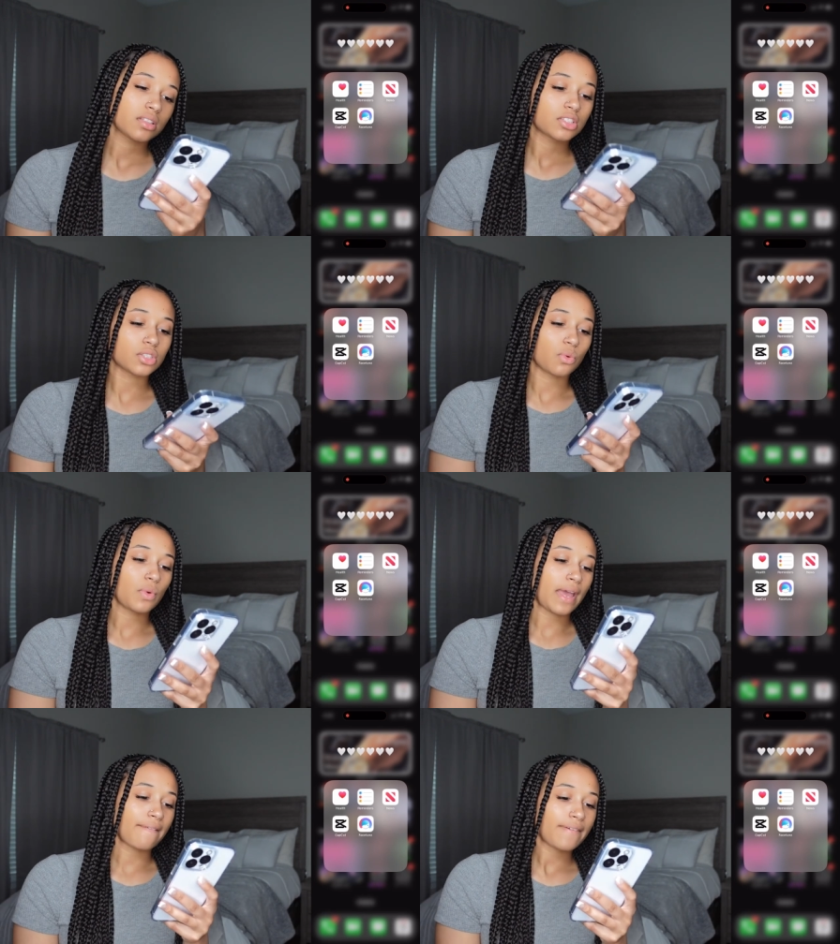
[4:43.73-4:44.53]
So we
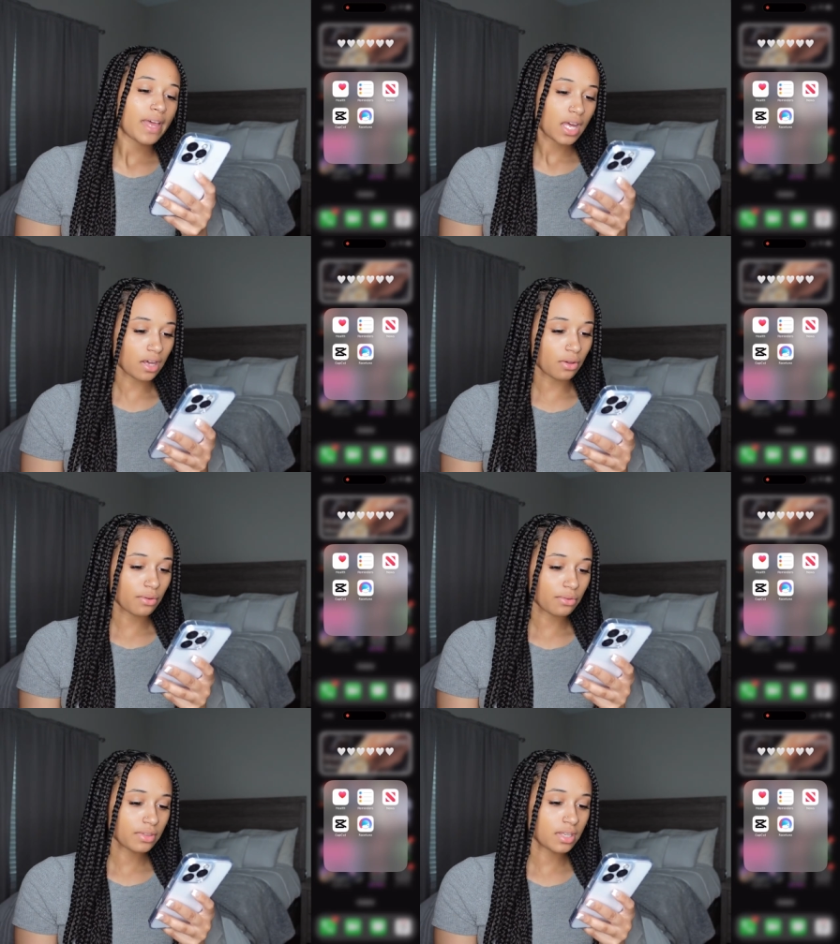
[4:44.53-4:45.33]
have
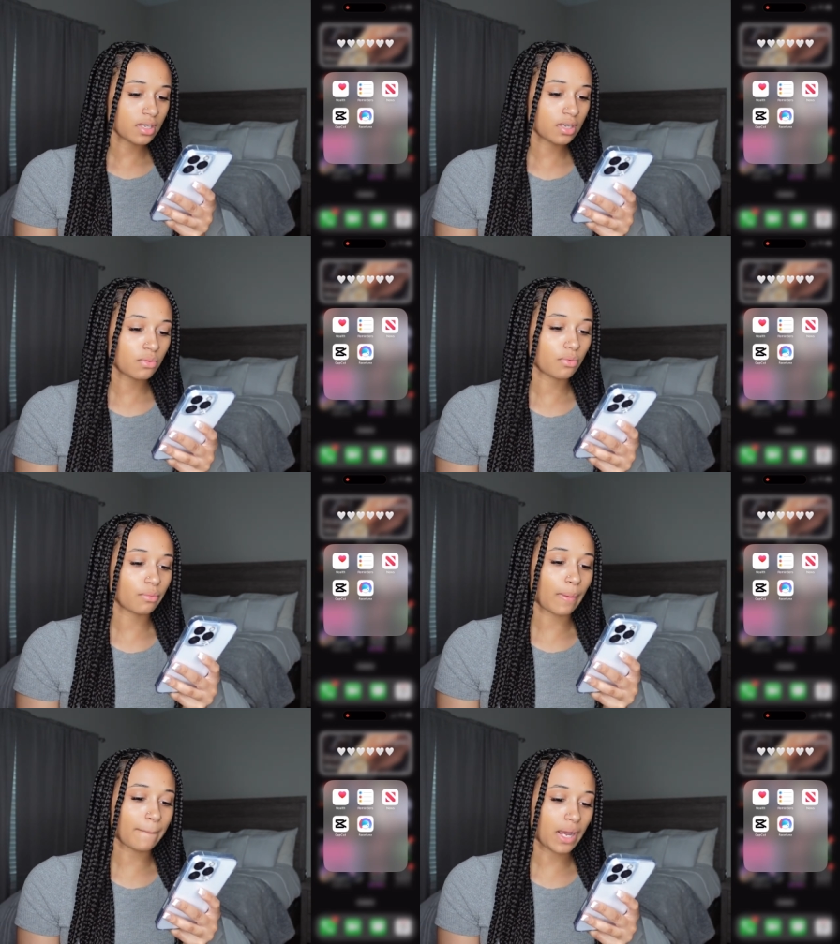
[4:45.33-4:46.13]
health,
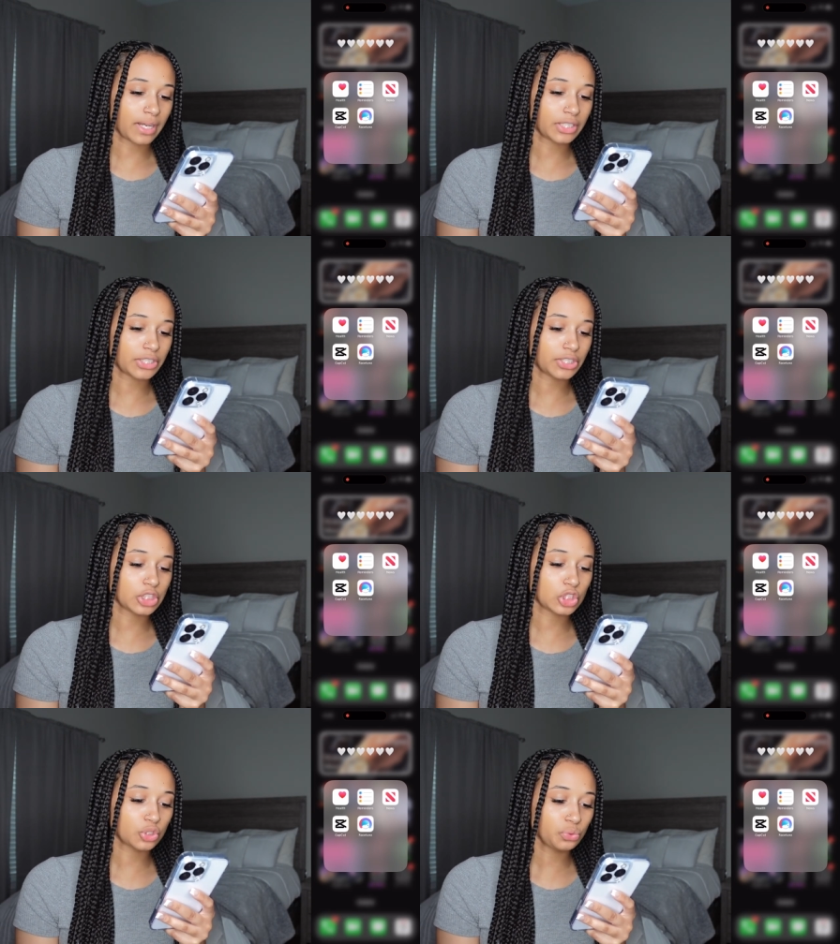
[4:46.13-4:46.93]
reminders,
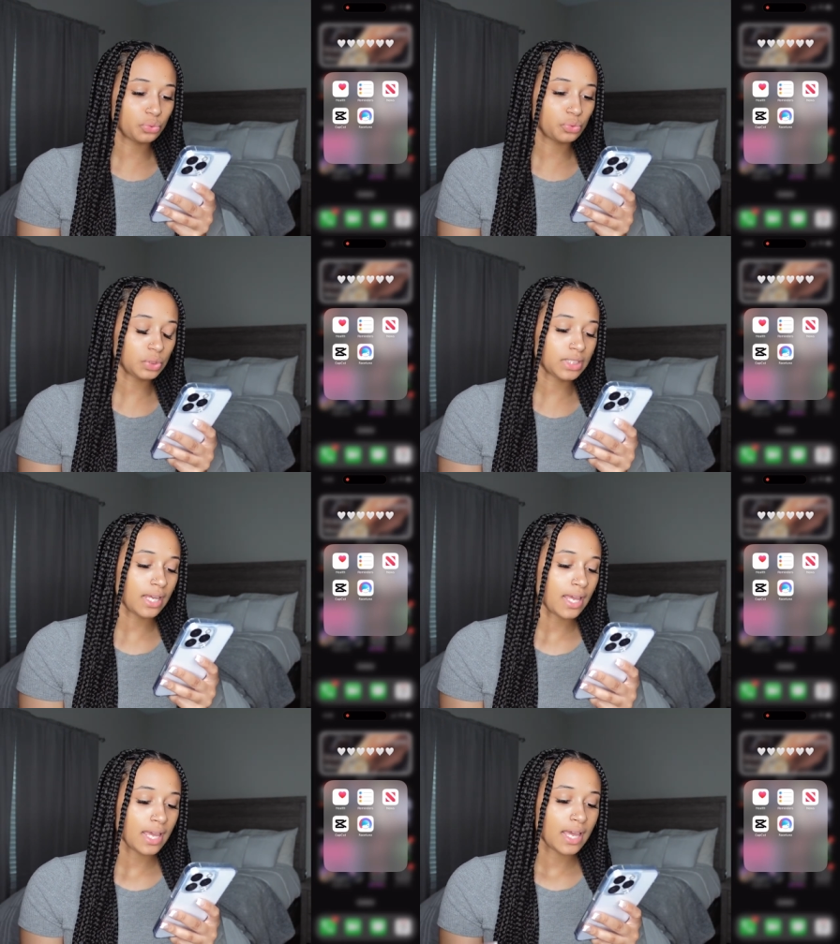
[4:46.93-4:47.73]
news,
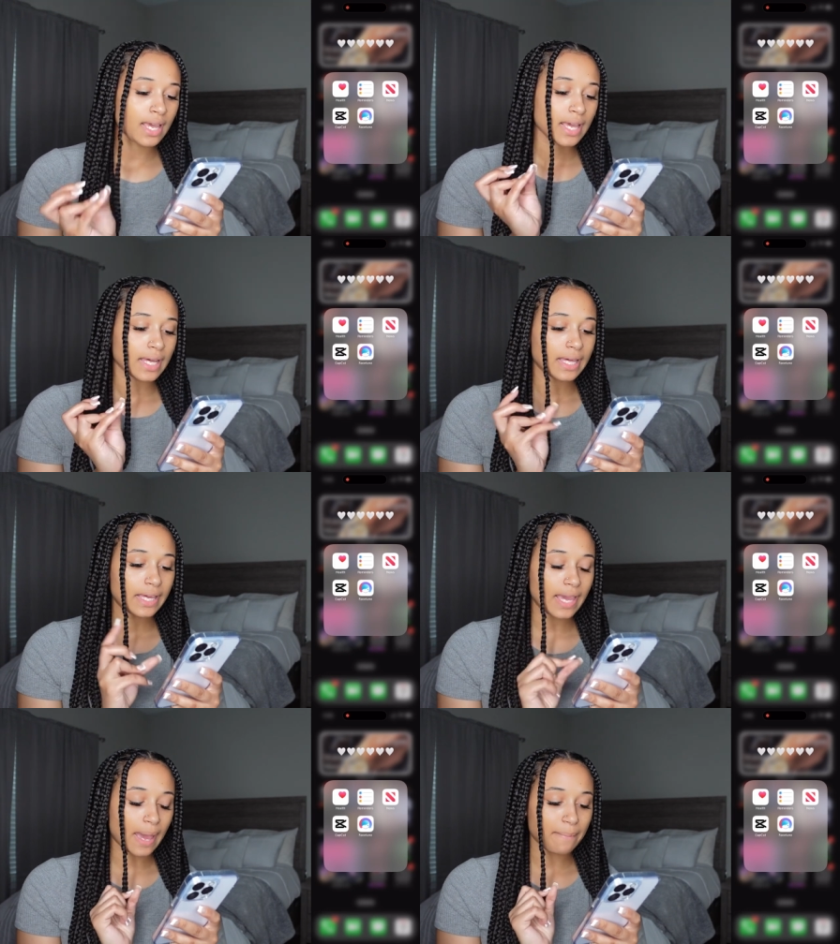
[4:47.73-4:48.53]

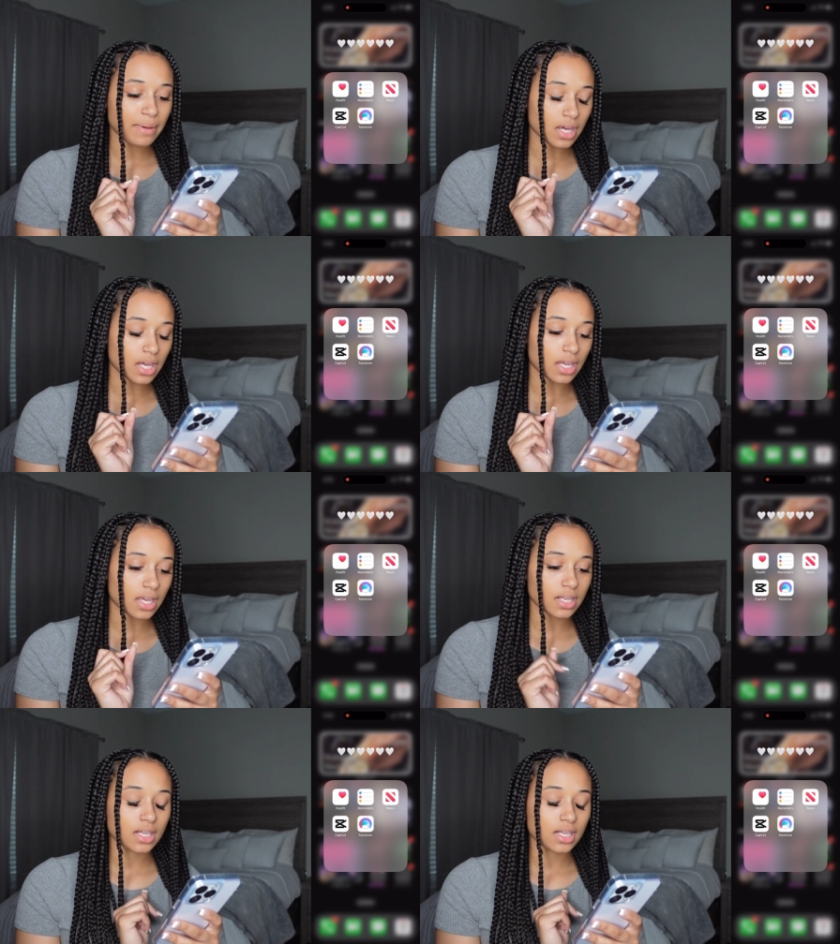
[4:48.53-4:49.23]
CapCut.